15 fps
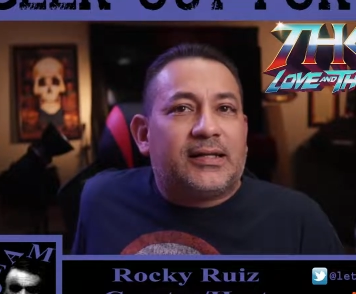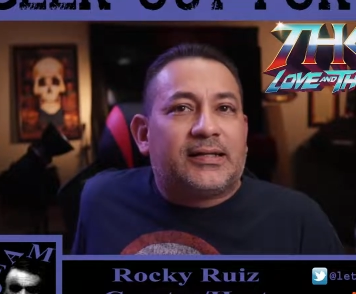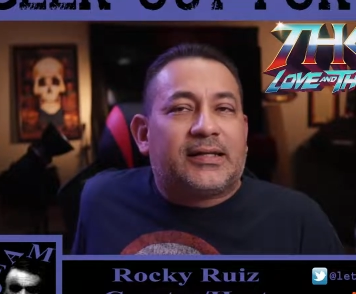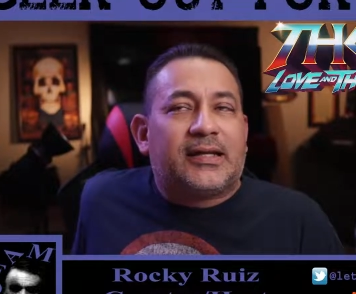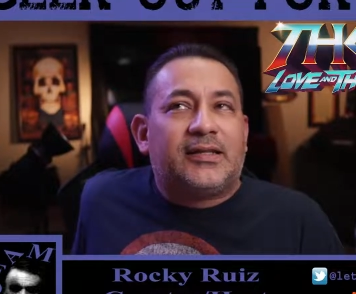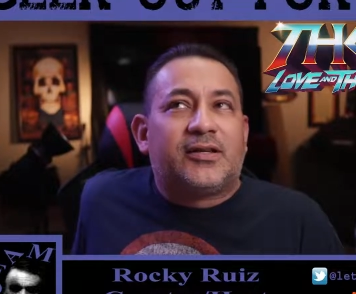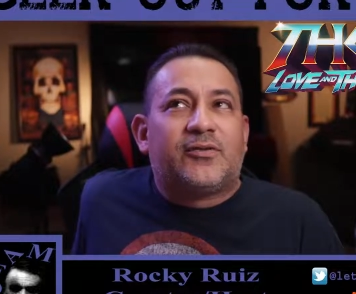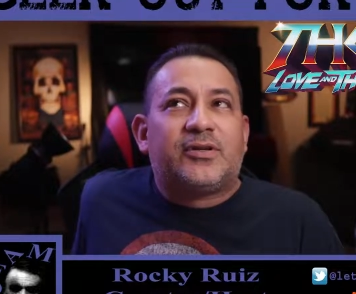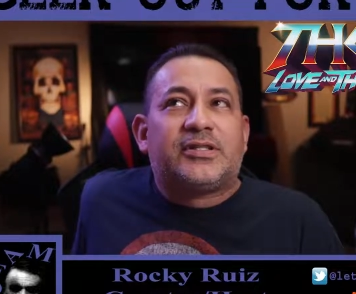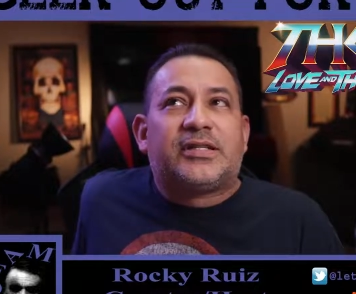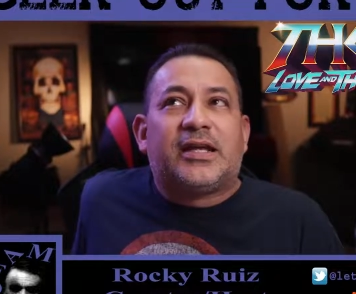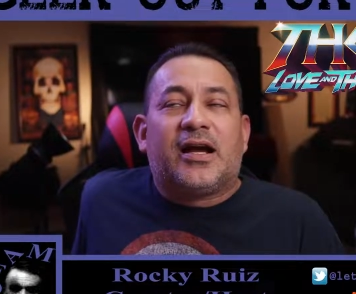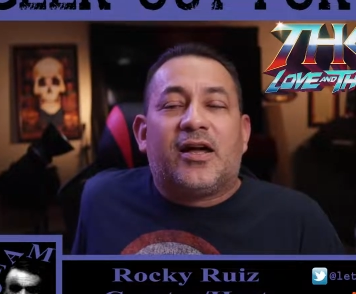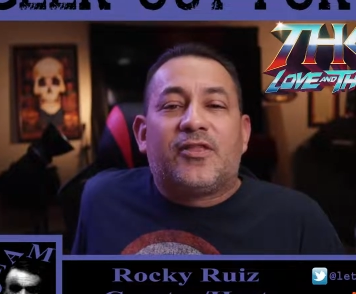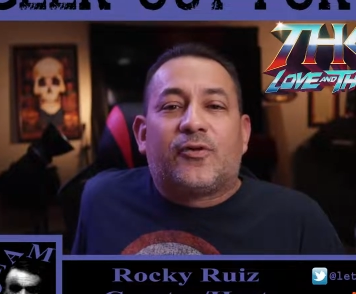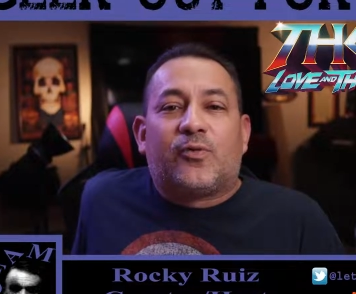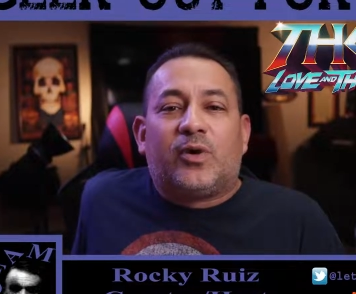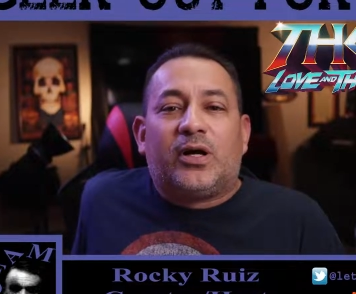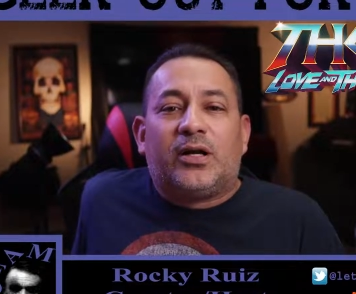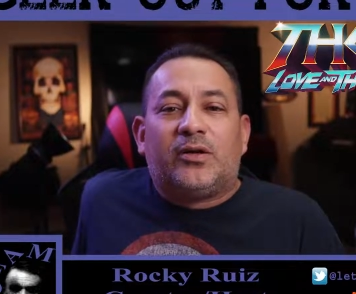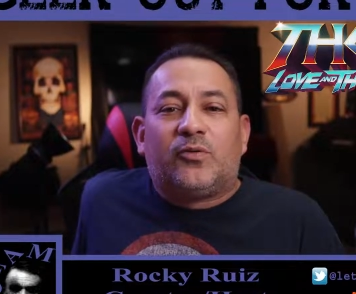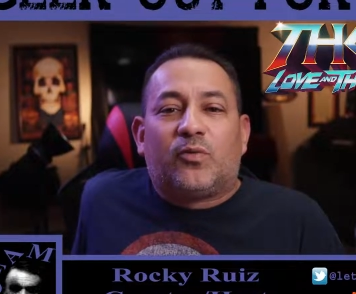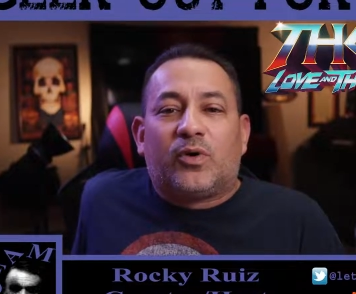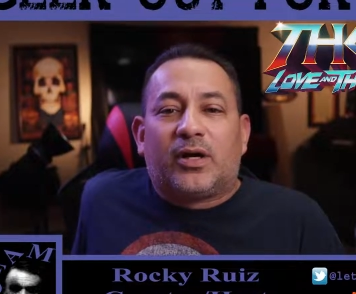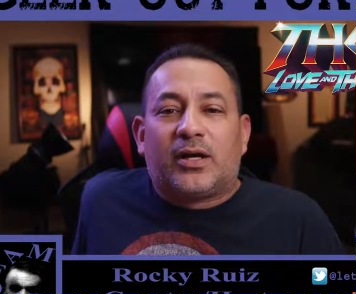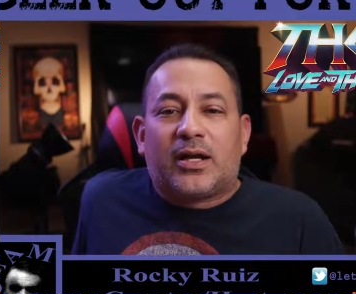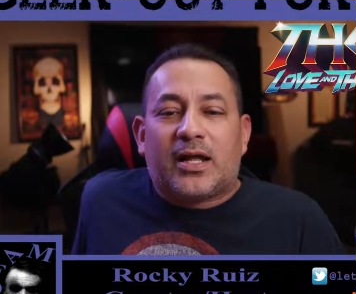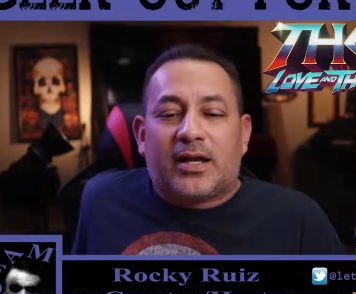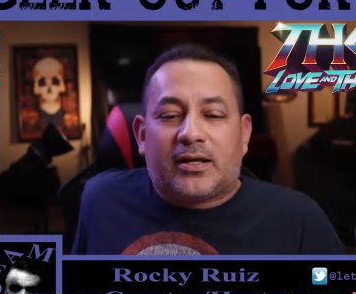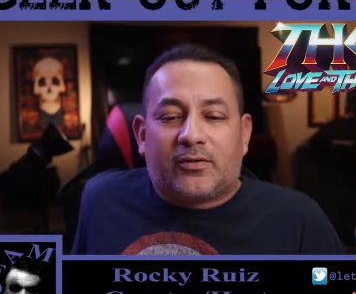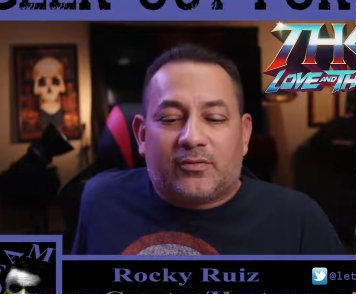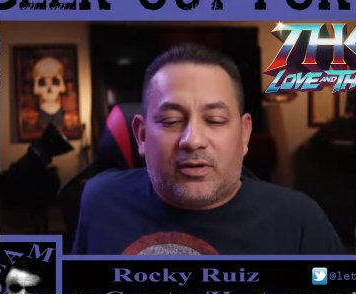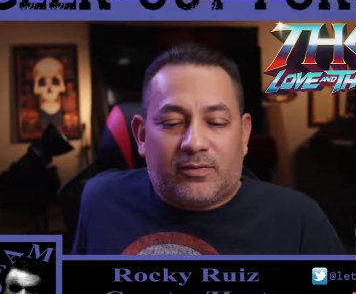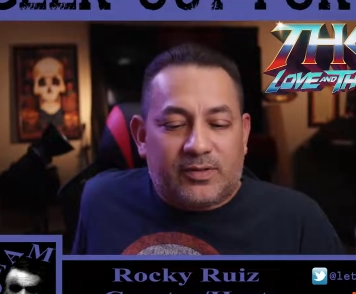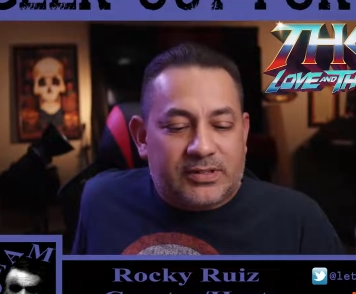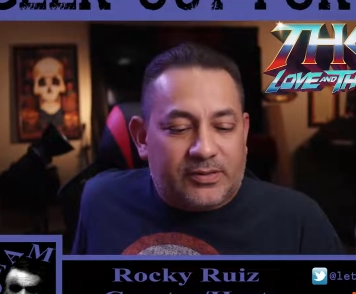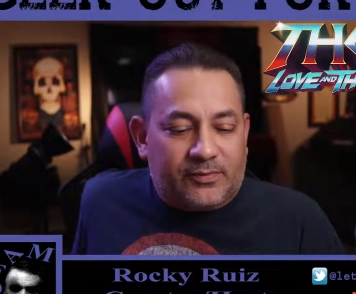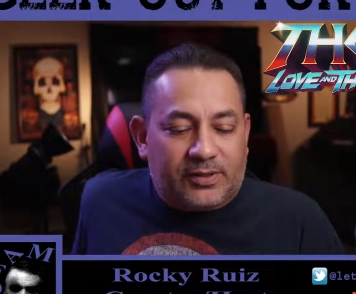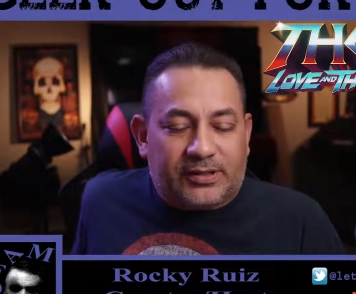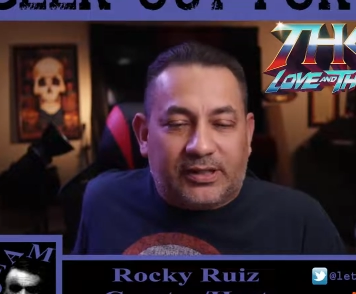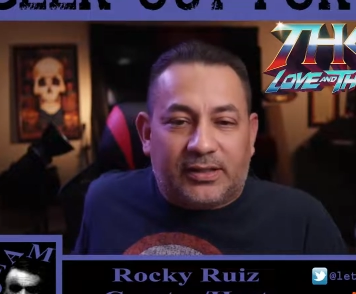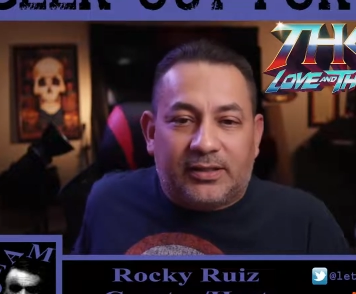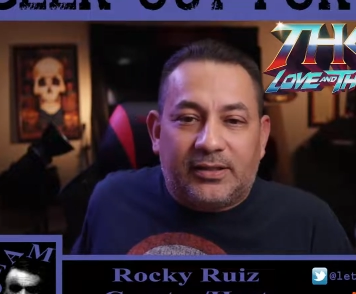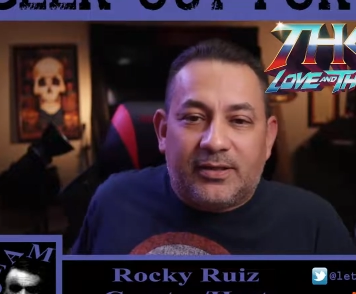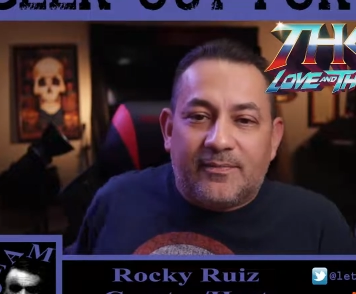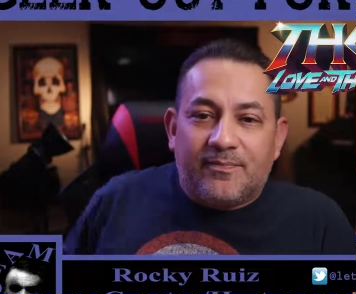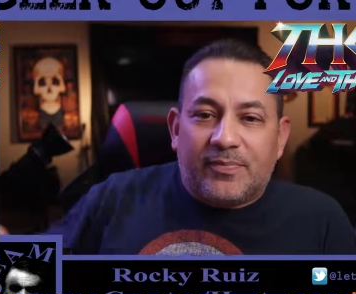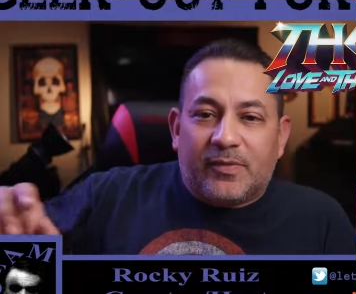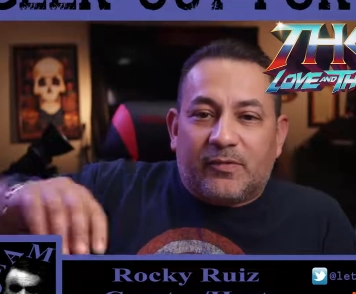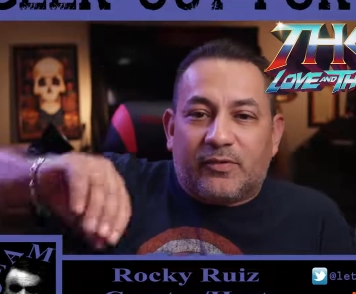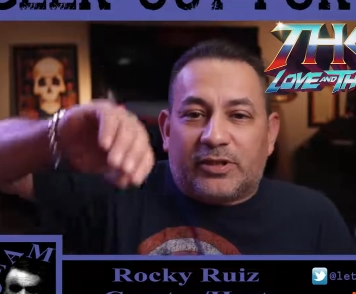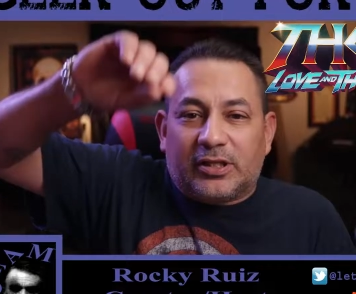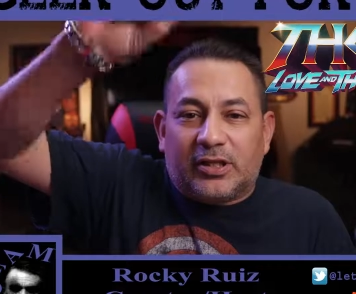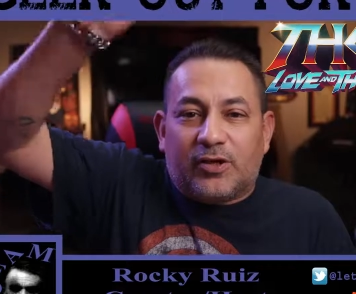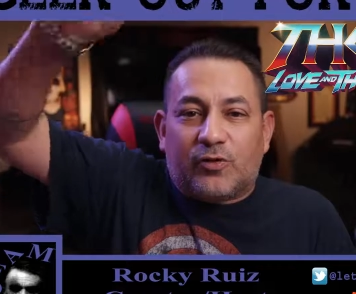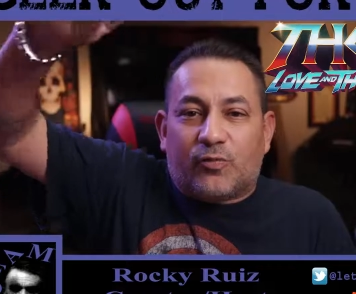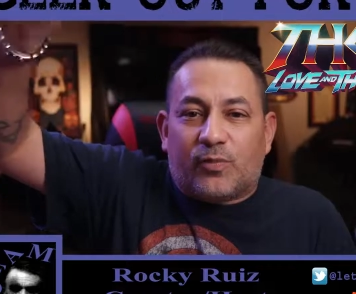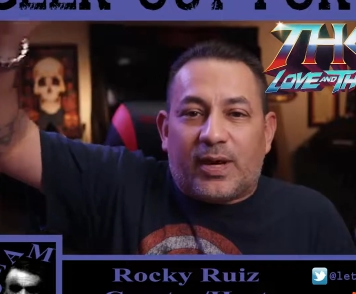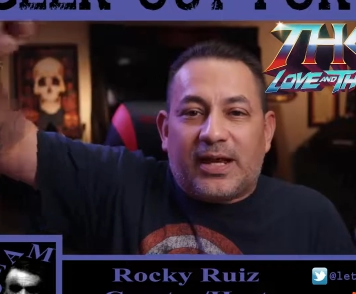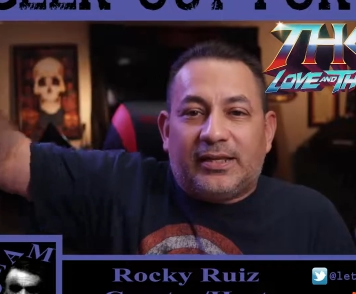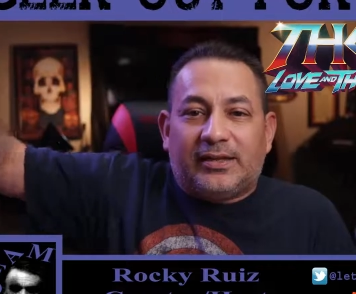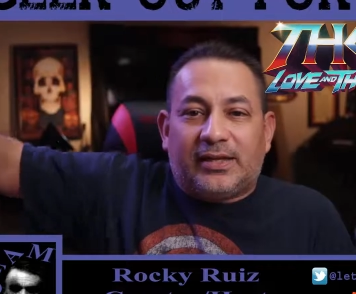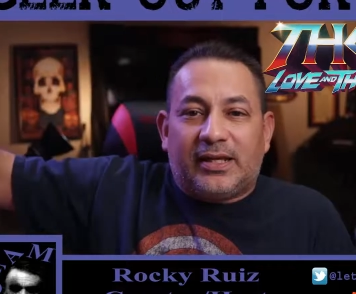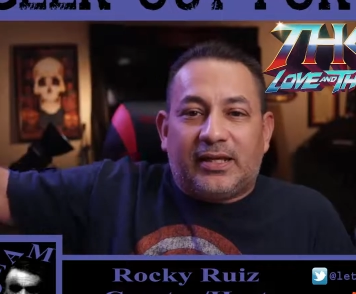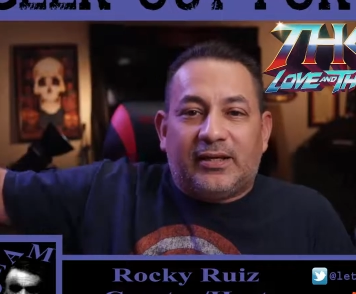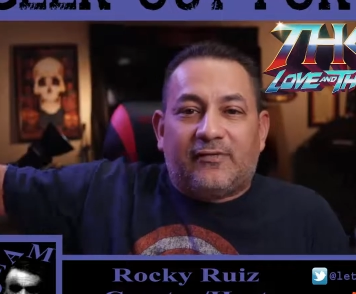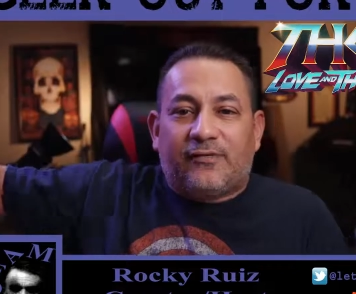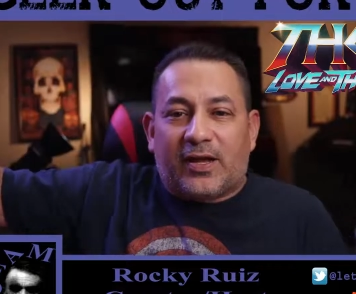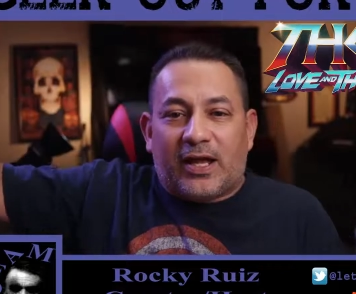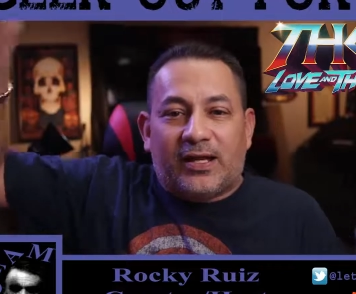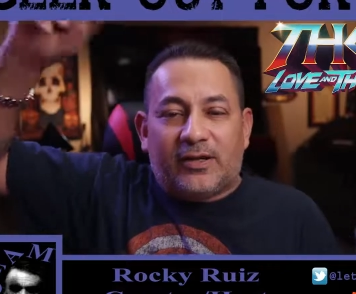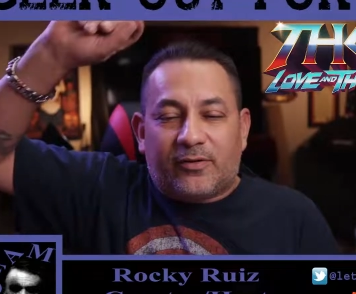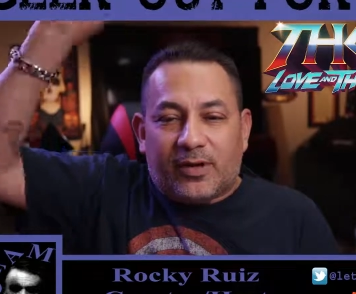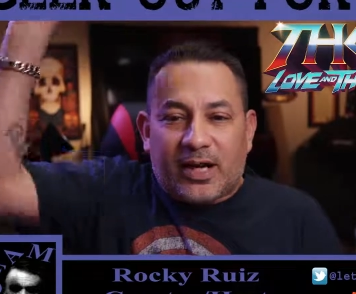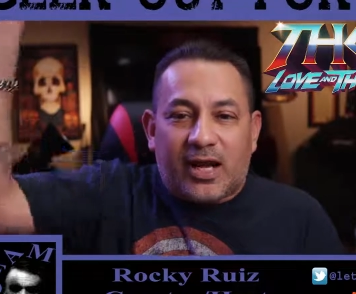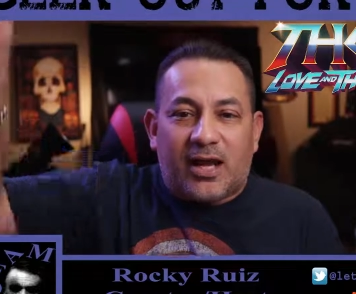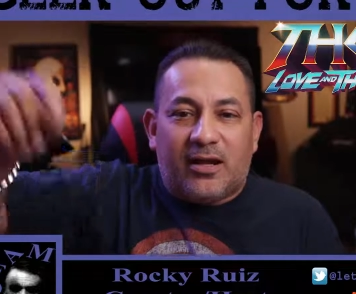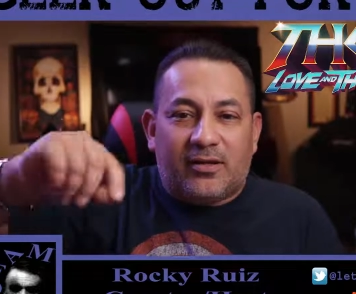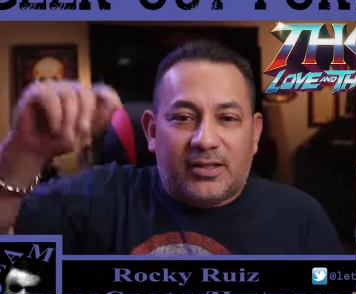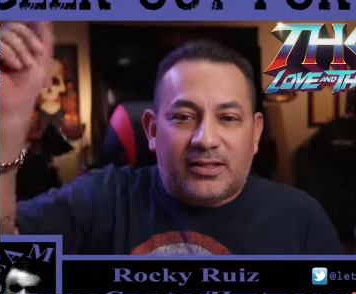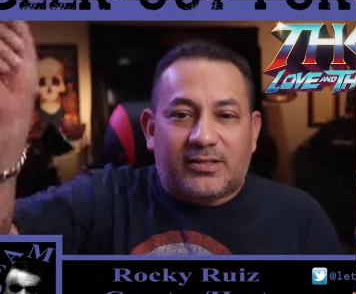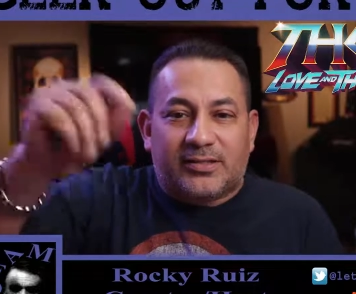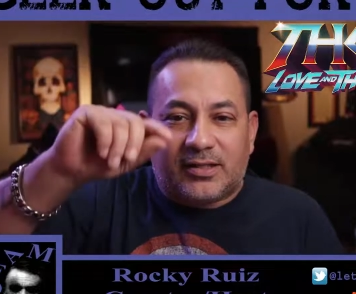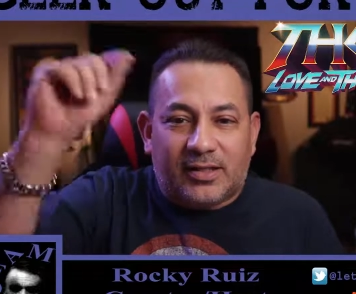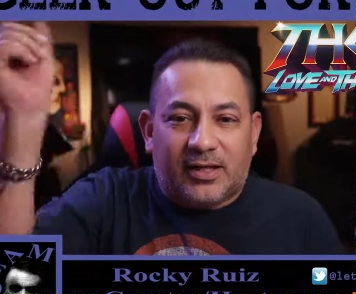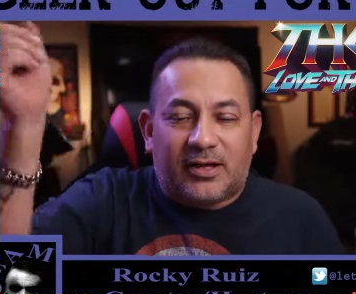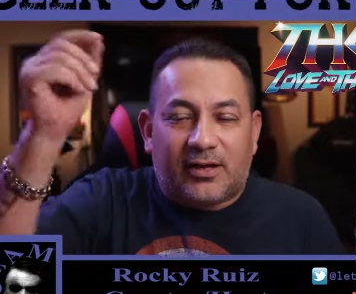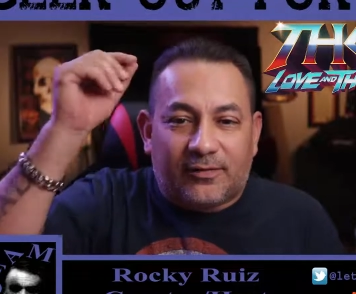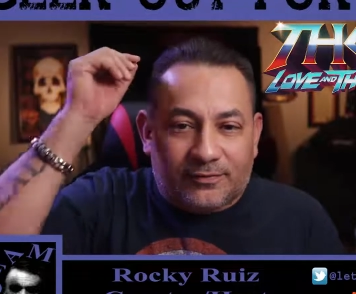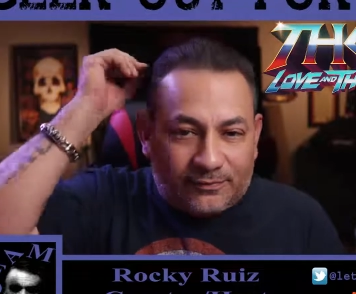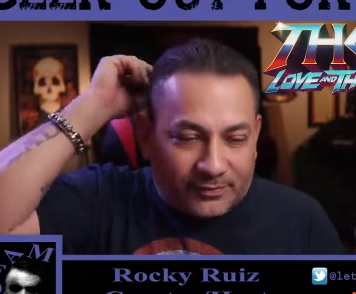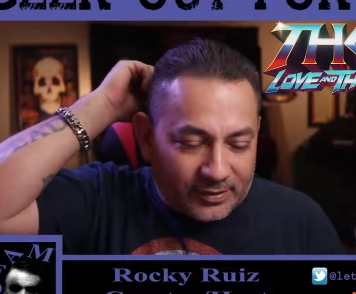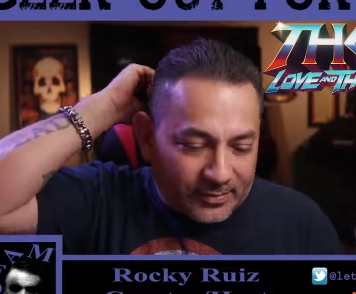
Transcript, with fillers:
Speaker 1: then there was the other one where, like, what was it with the, with the little red thing flying around and stuff?